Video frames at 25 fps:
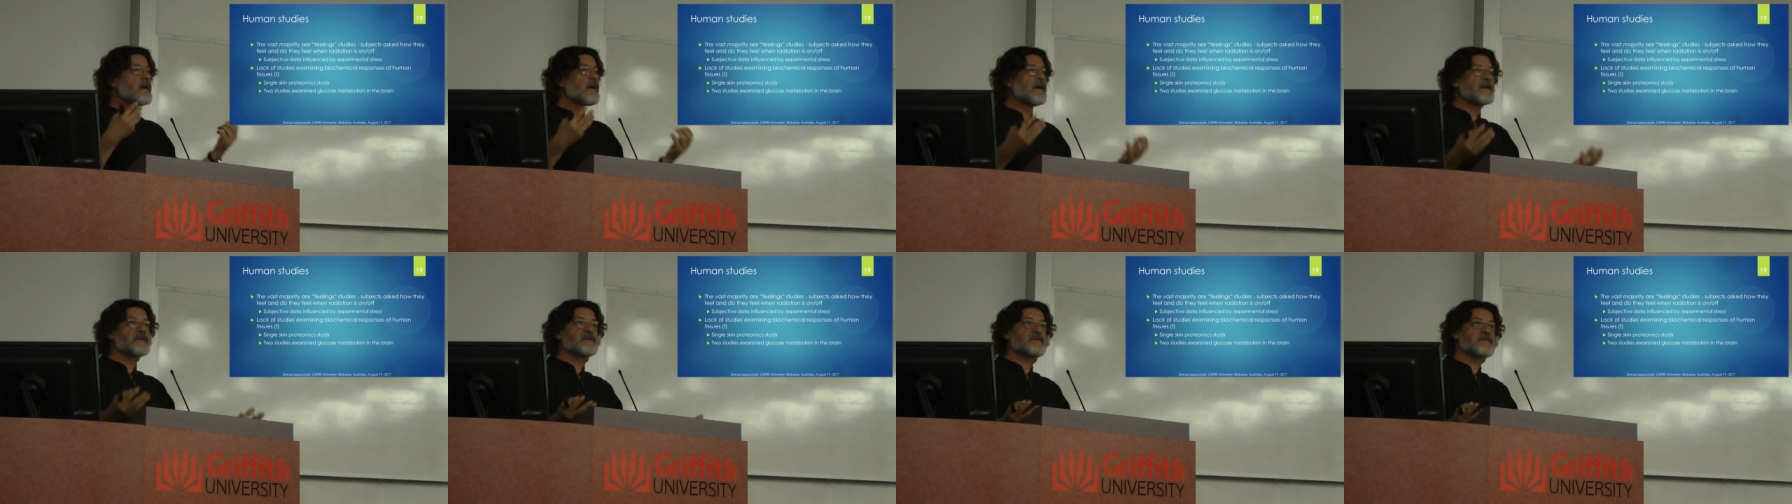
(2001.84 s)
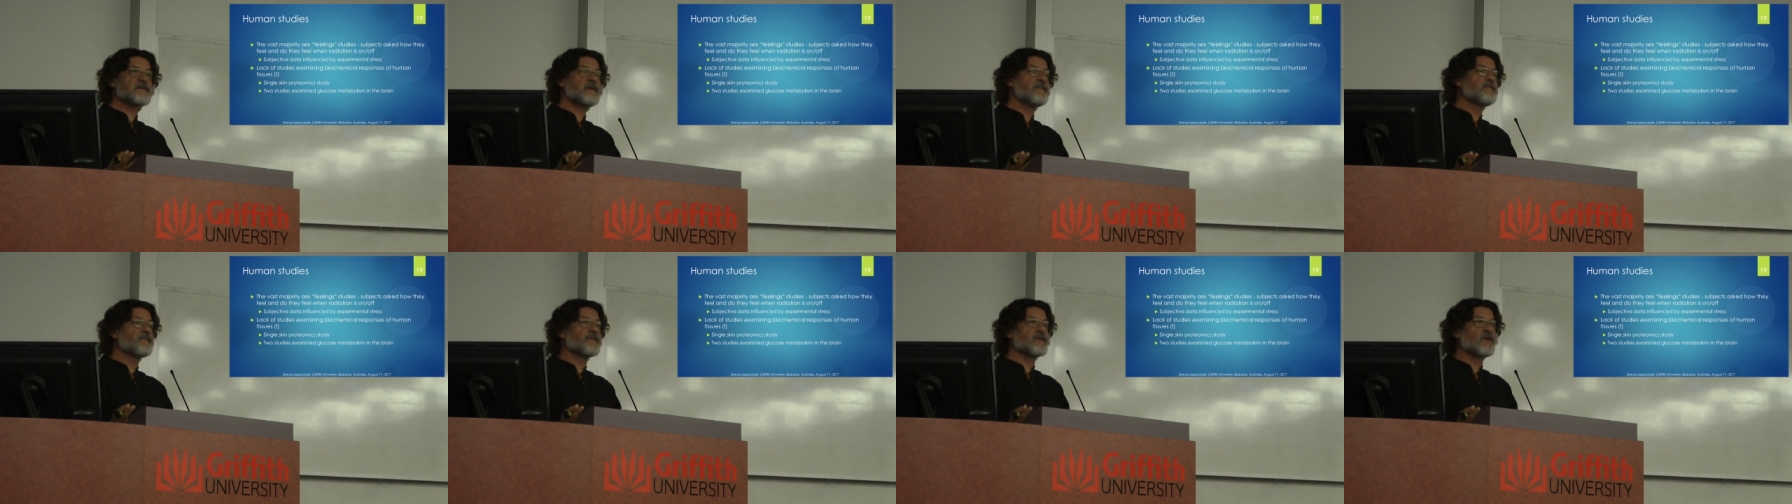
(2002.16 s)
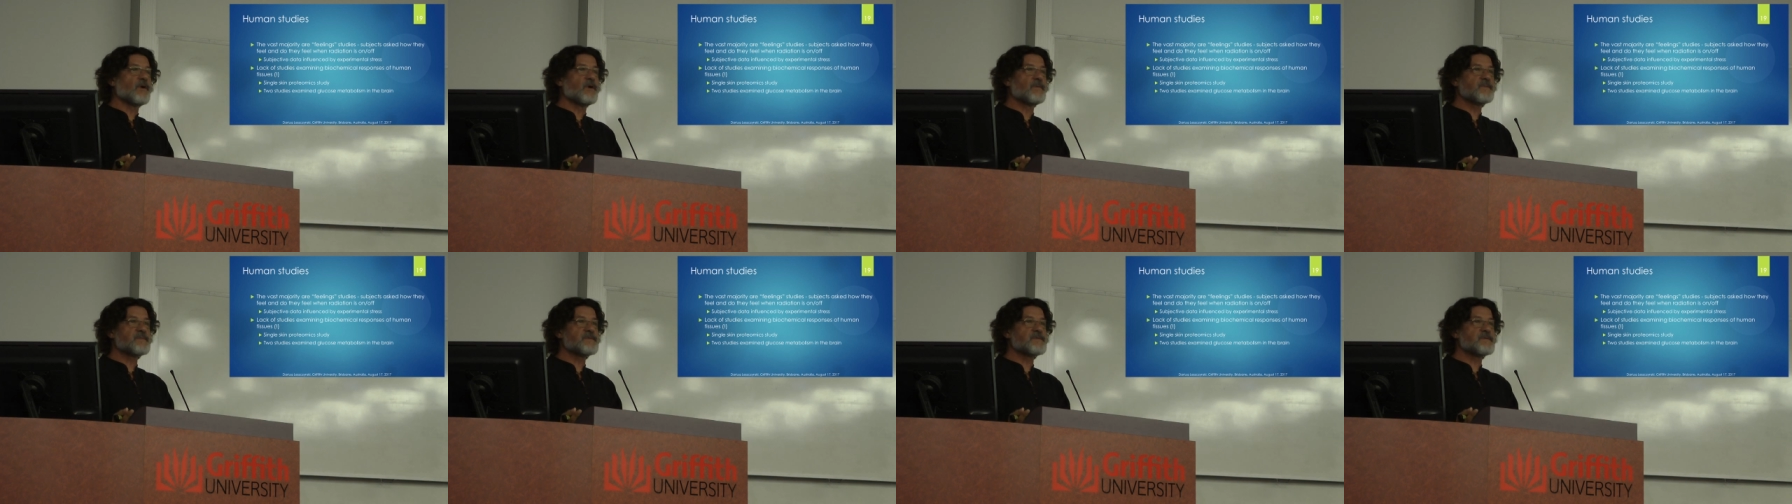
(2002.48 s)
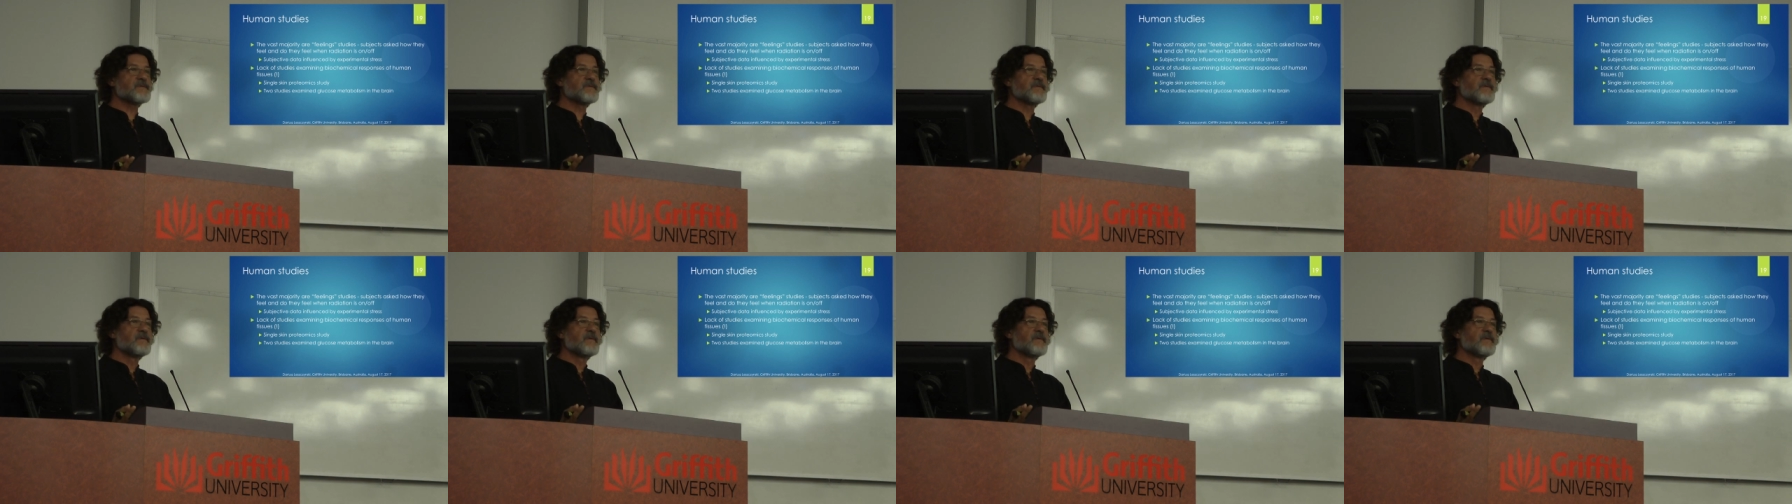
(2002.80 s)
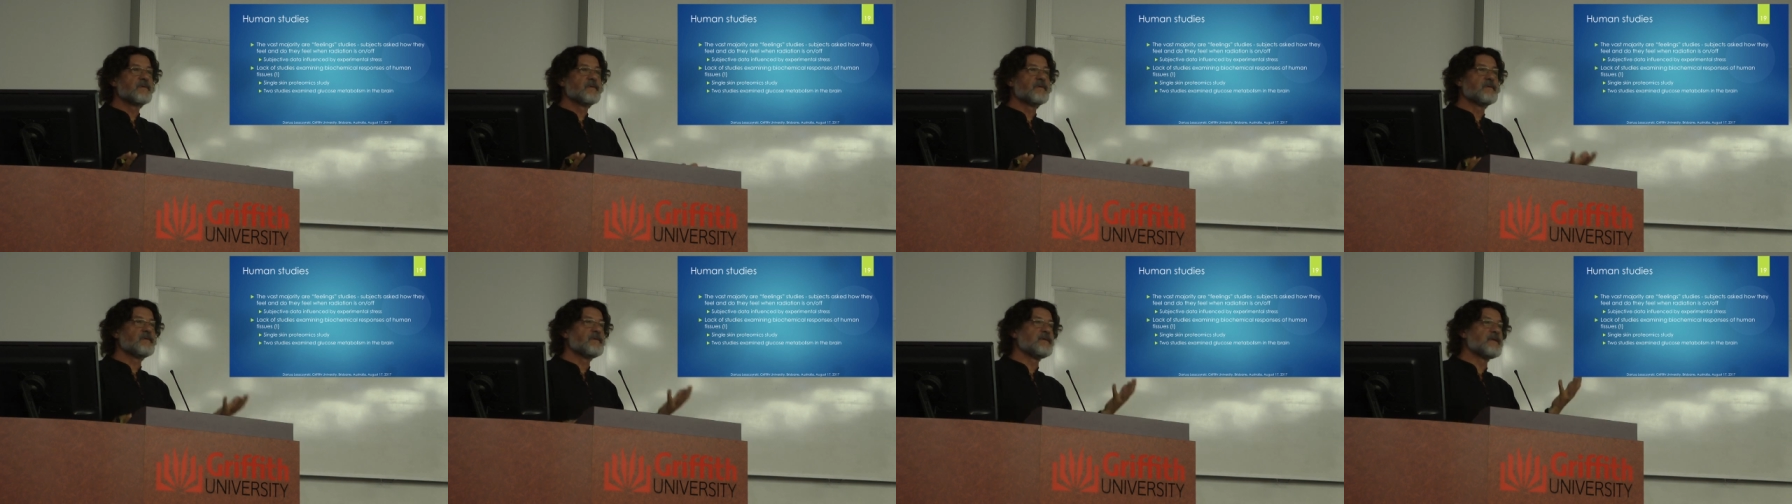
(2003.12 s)
may get symptoms,
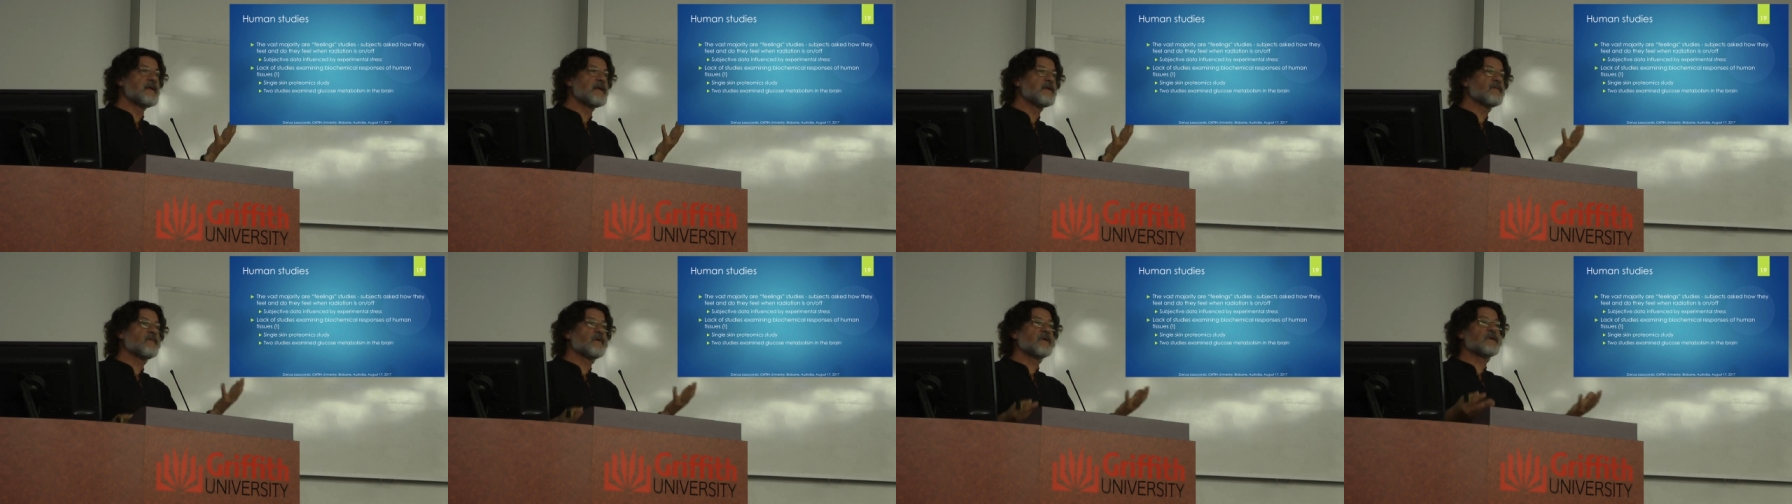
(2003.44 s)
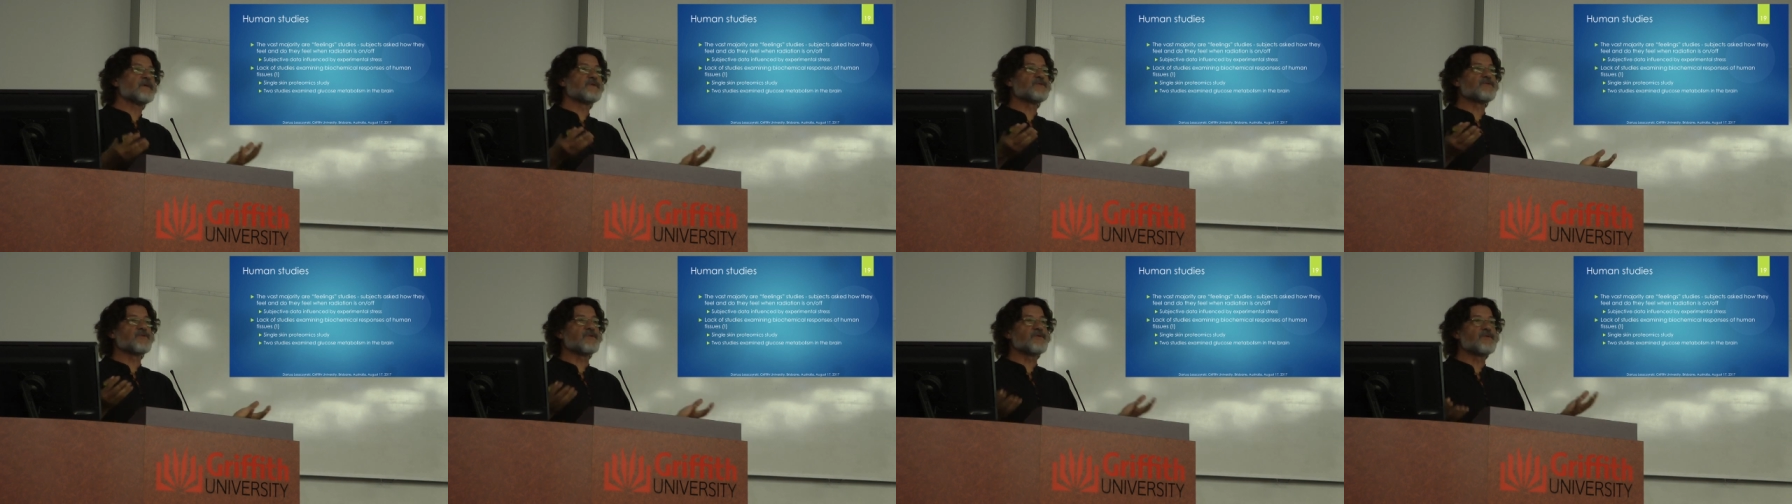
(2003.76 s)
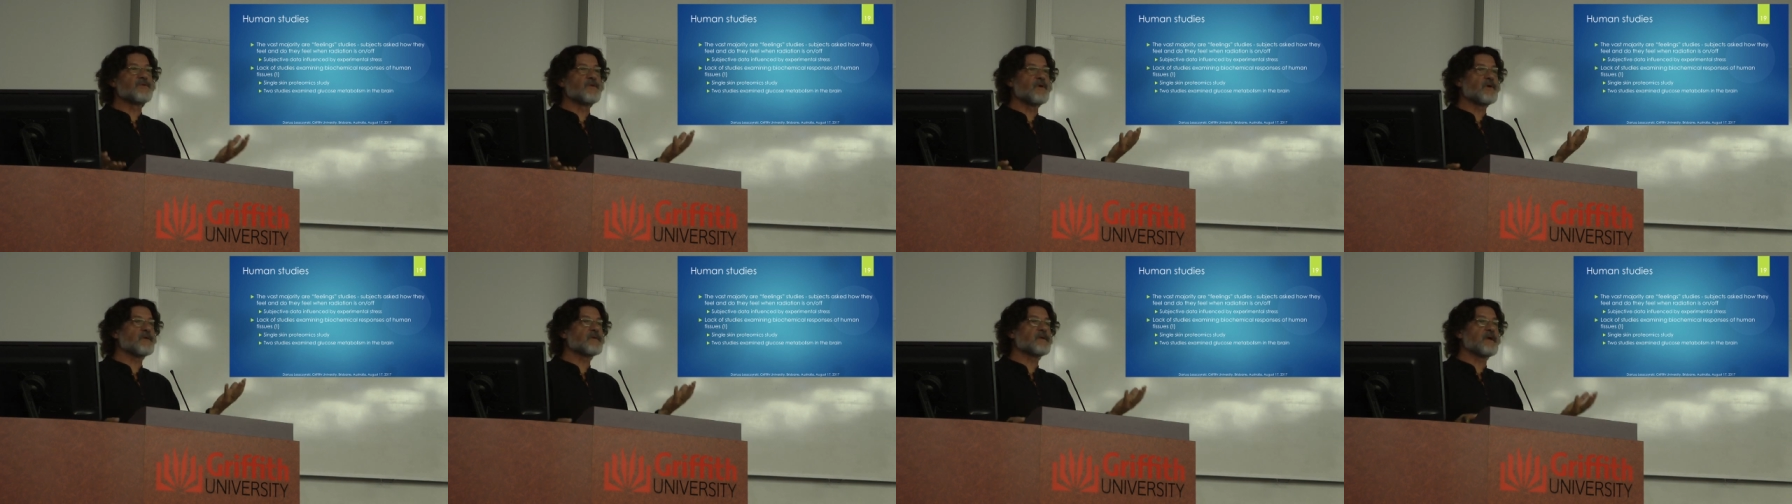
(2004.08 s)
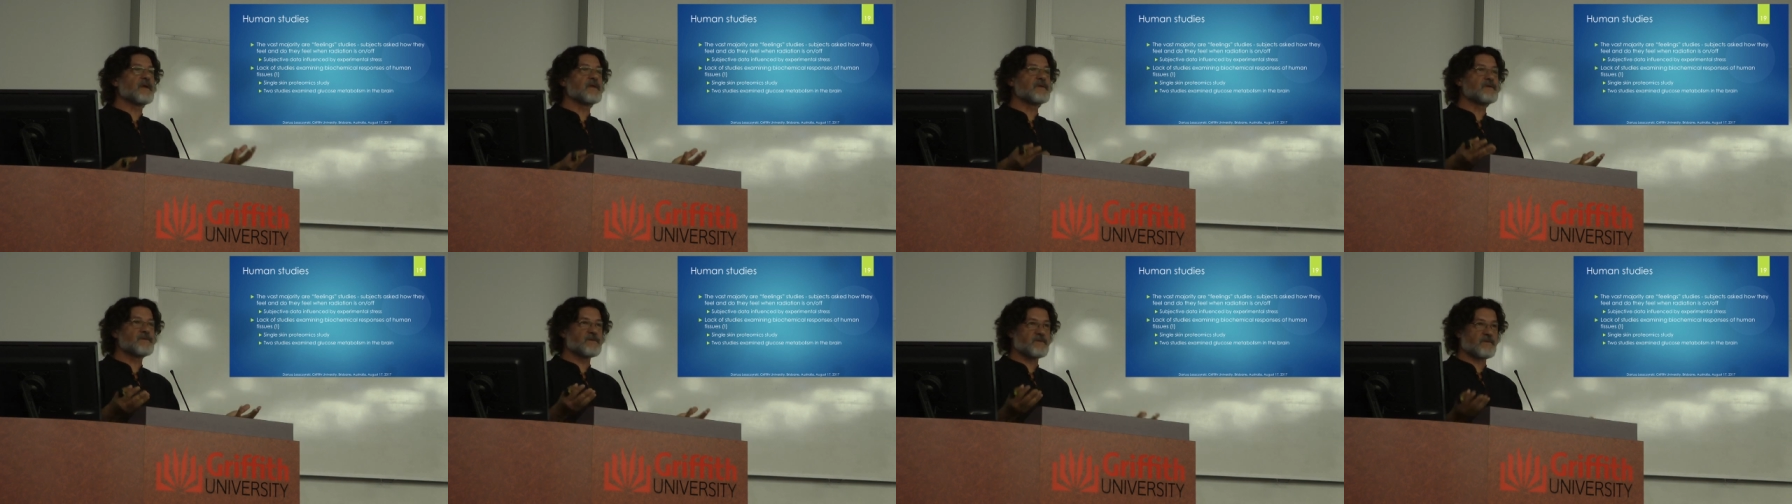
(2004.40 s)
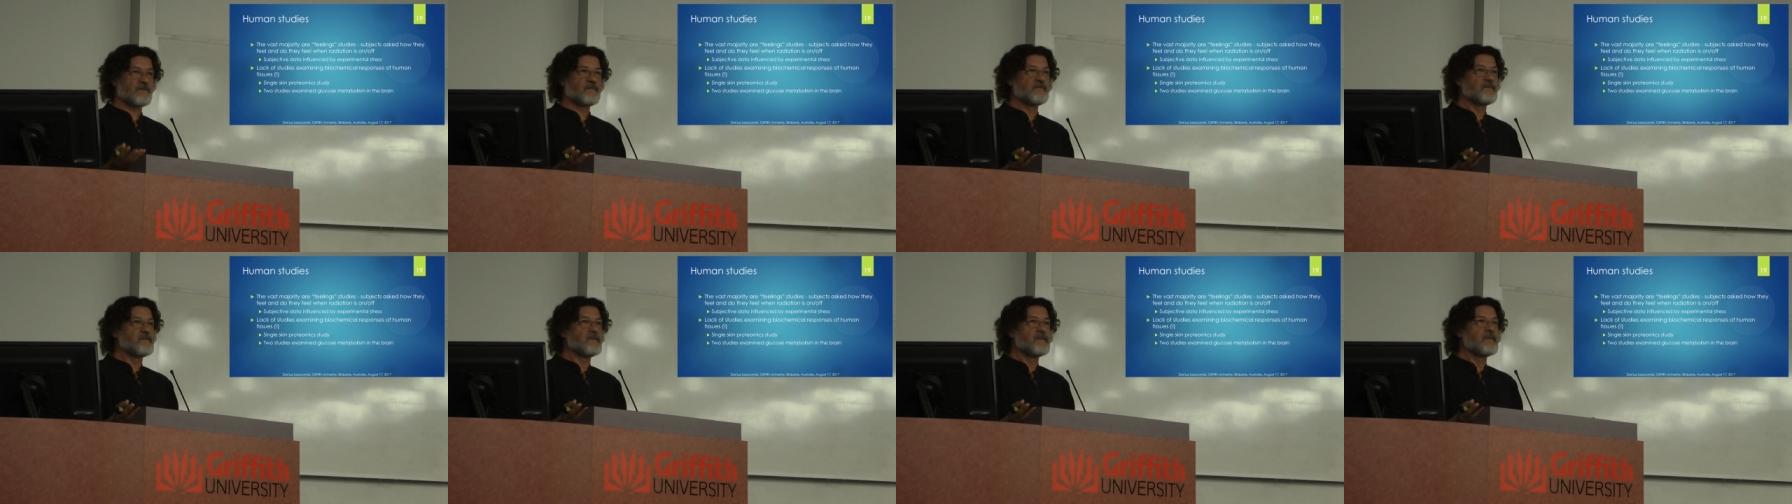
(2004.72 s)
then one should not,
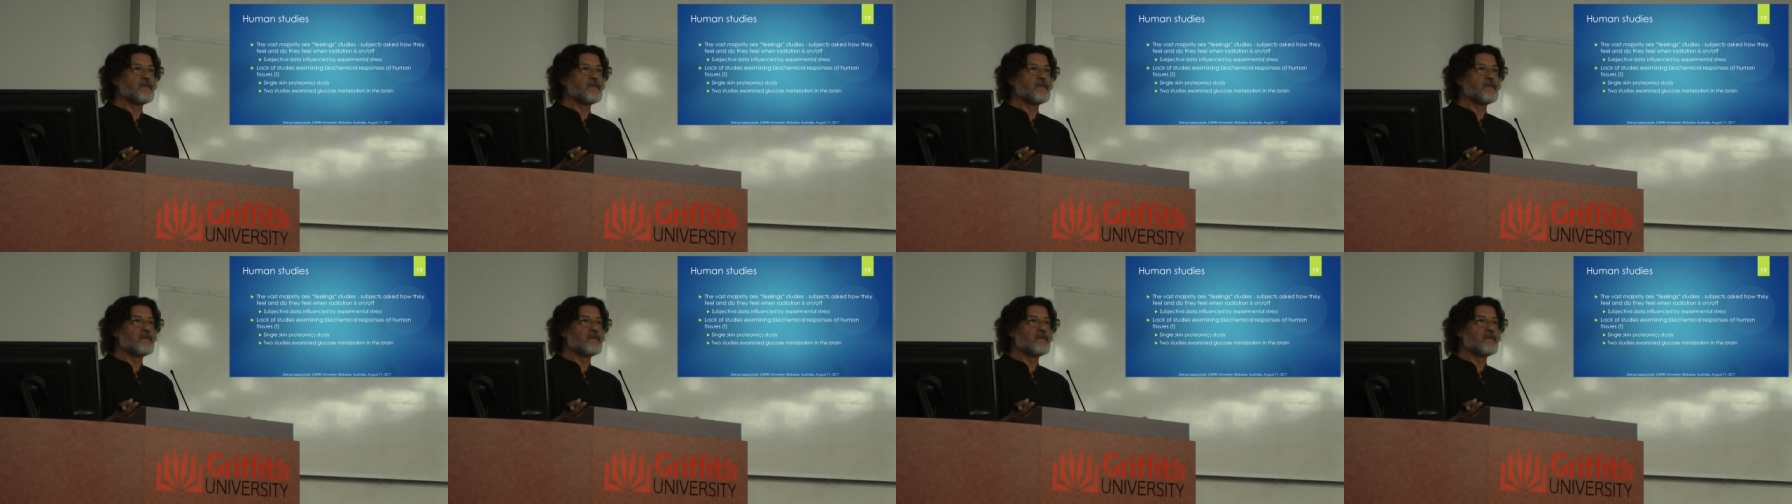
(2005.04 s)
and